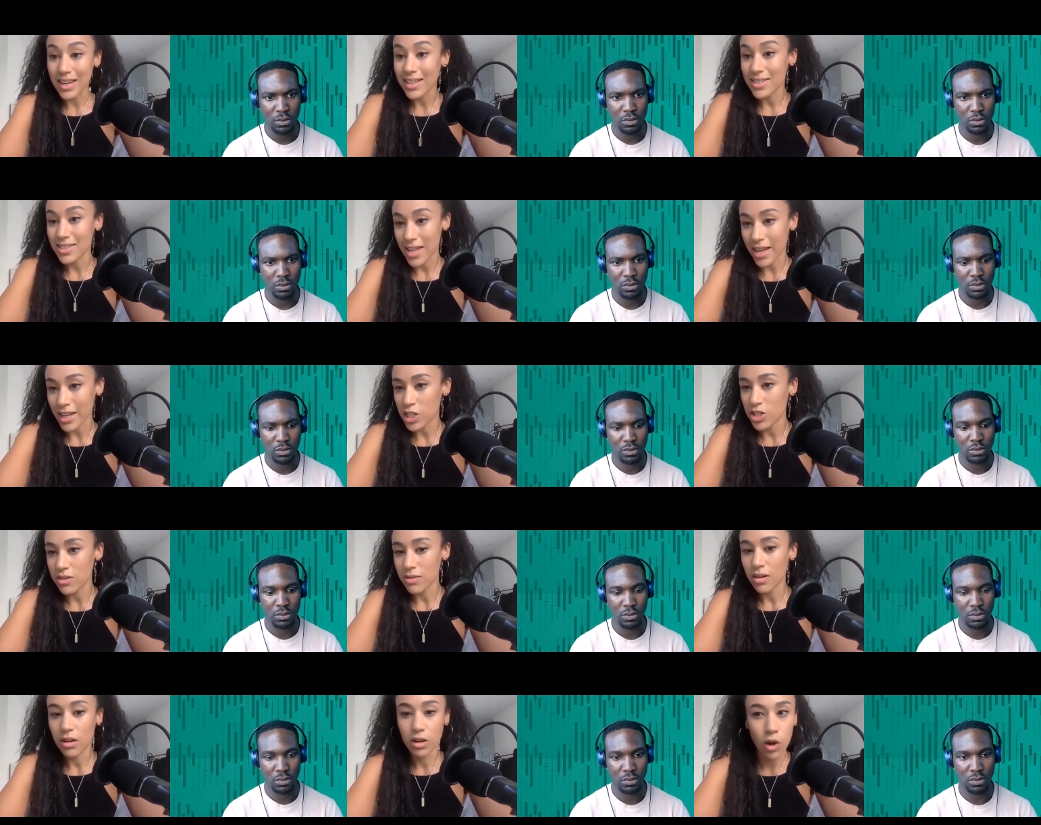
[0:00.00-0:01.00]
Speaker 1: stage,
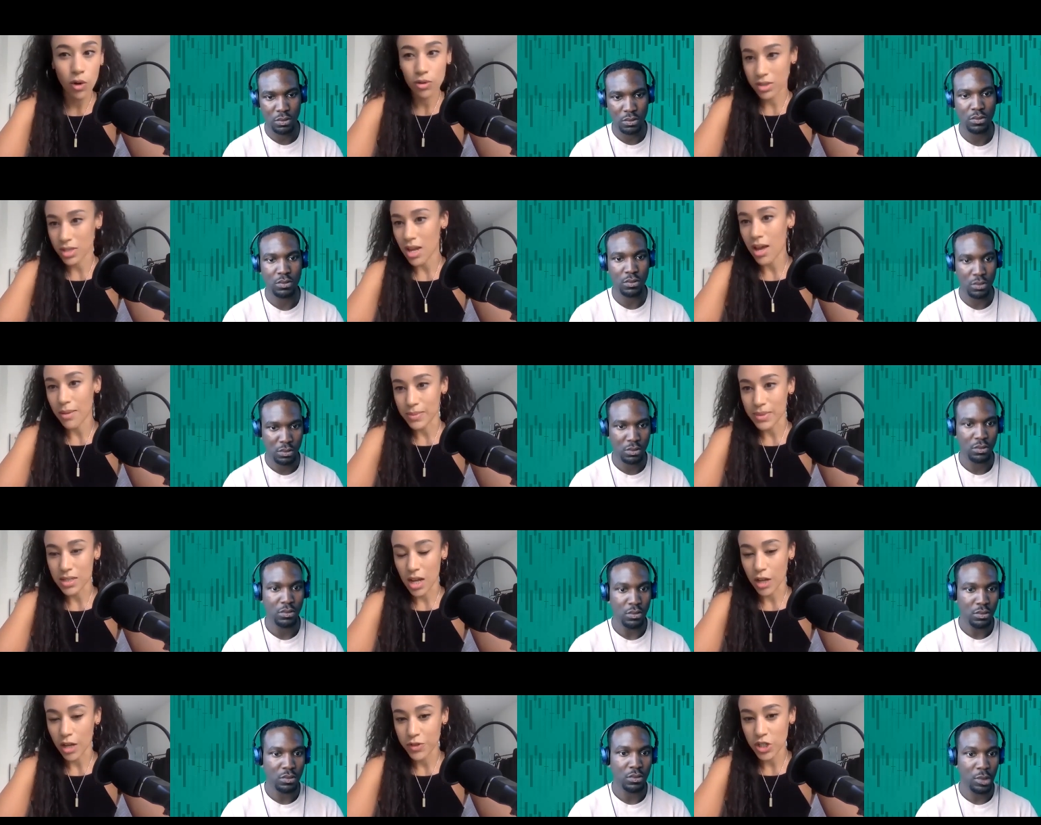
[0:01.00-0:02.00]
long term
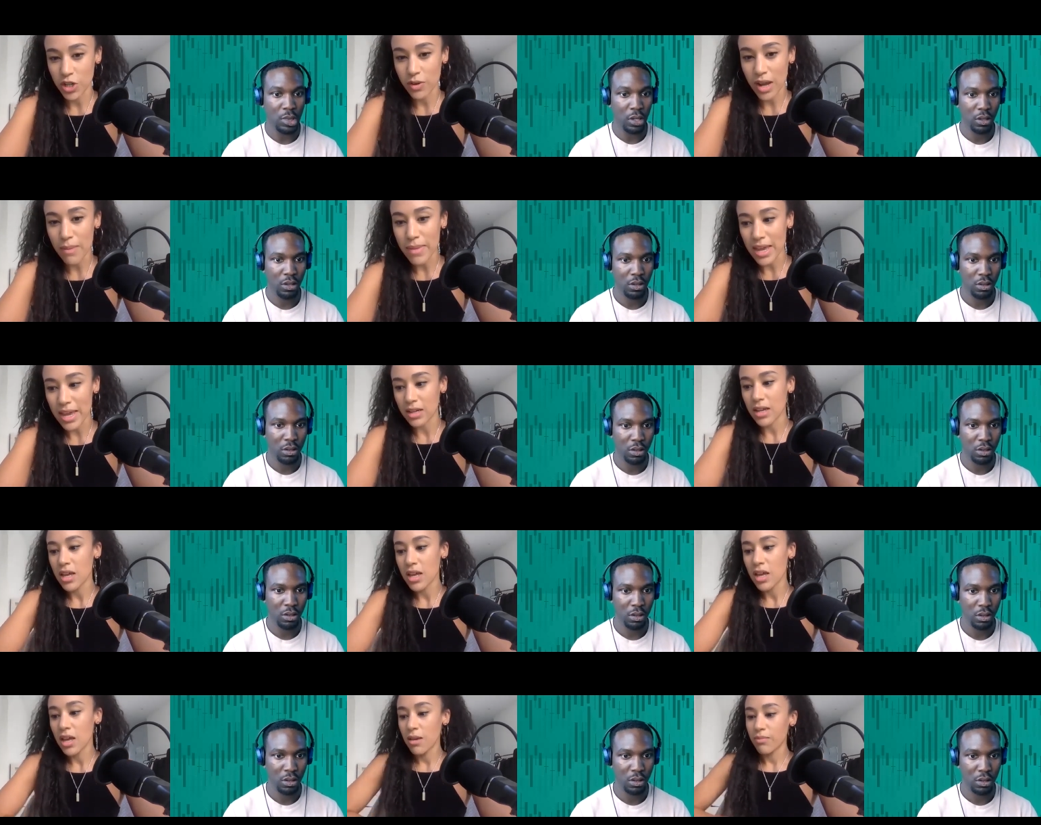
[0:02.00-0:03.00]
stuff. Do you know what I mean?
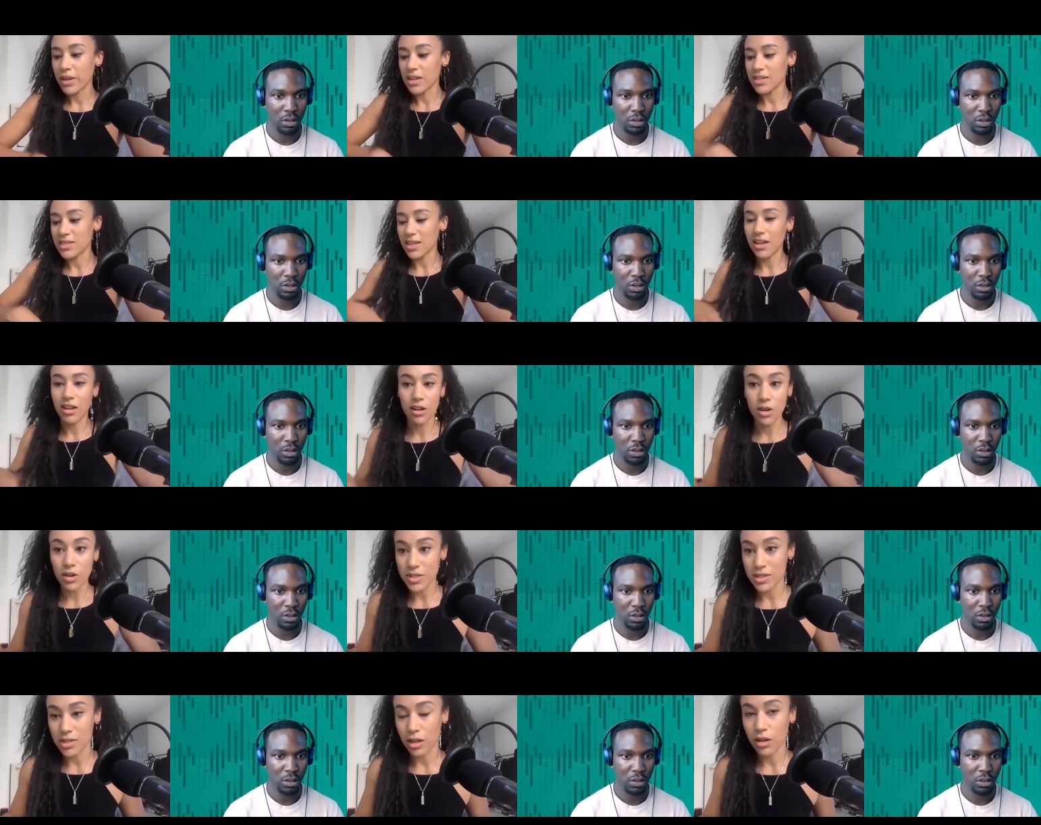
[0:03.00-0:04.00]
Because a
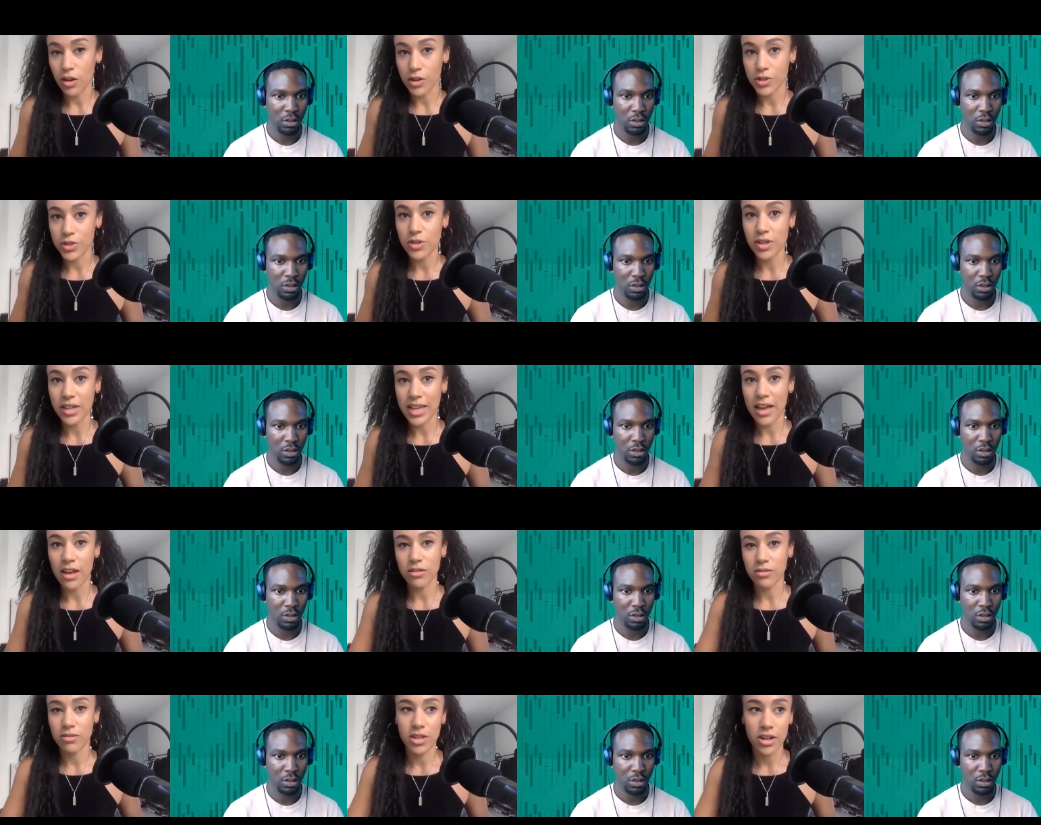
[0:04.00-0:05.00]
loss is a loss. You can get,
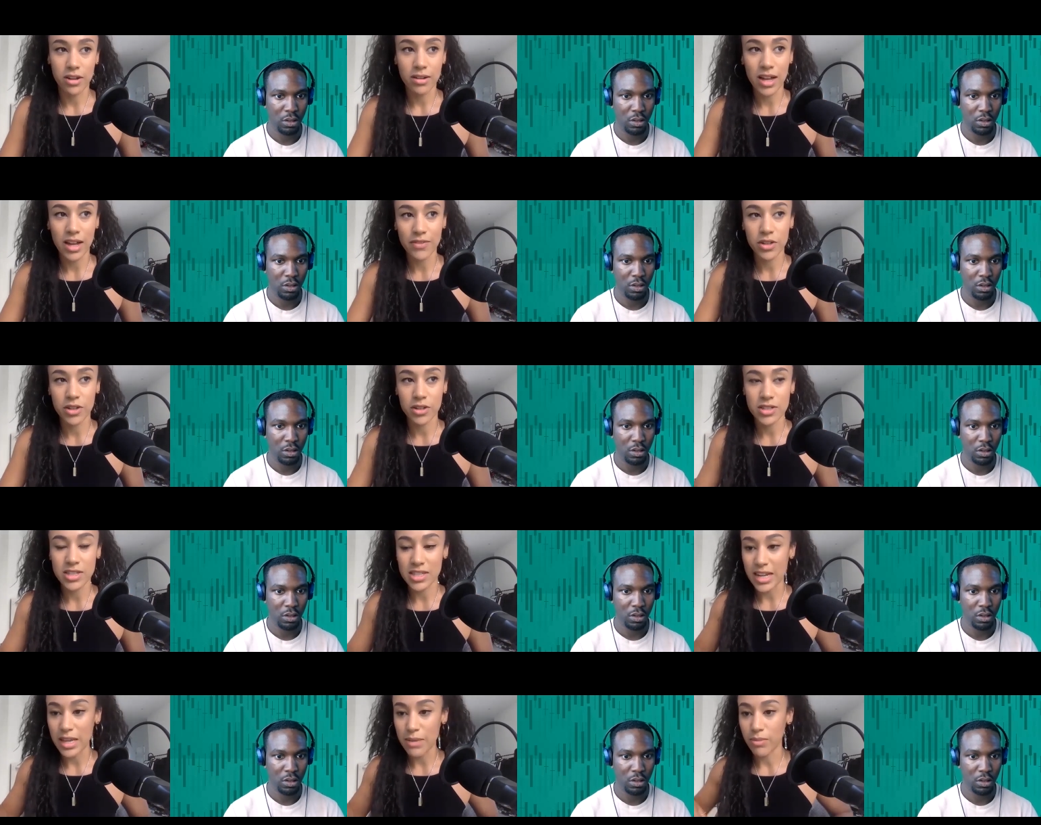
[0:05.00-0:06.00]
you know, have a good
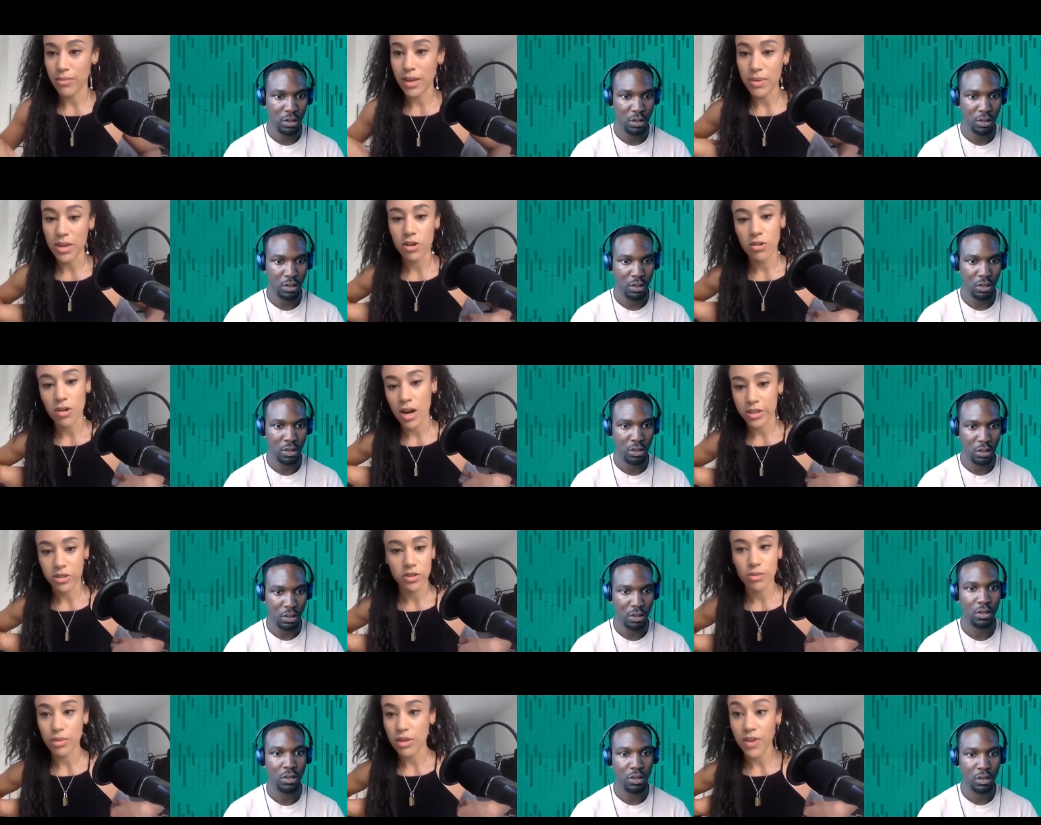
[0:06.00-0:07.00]
sleep and maybe a cry, and
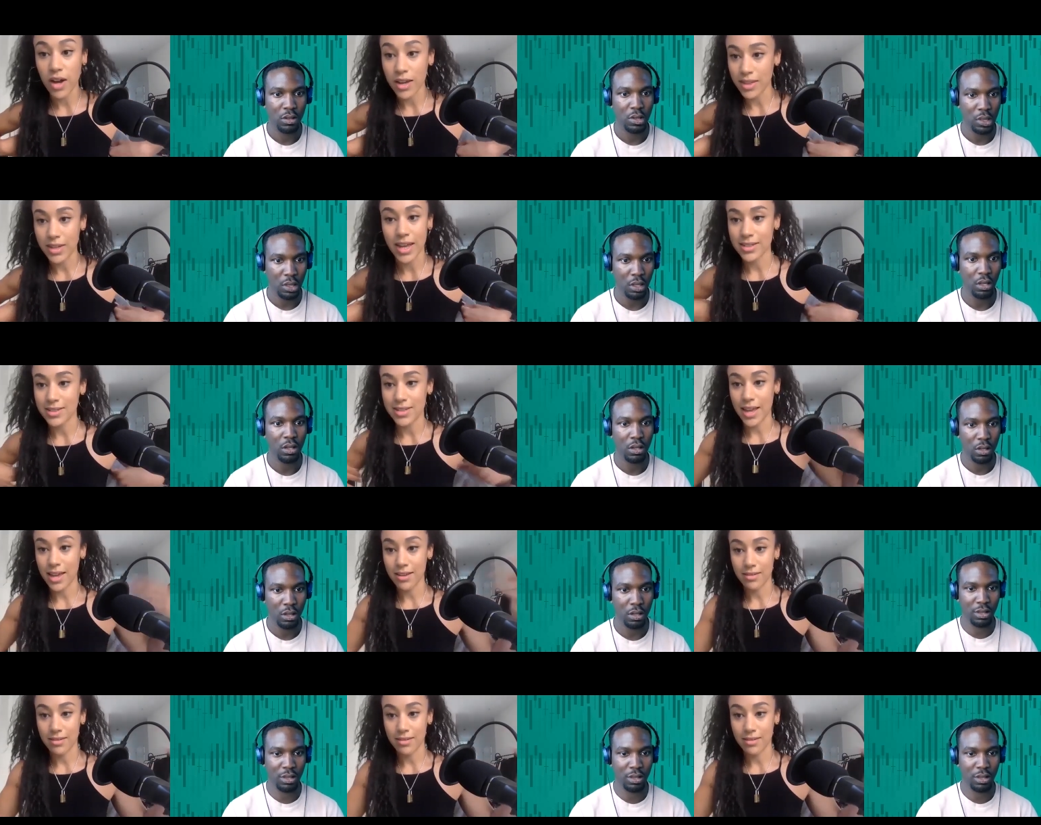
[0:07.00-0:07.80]
you're going to be fine the next day.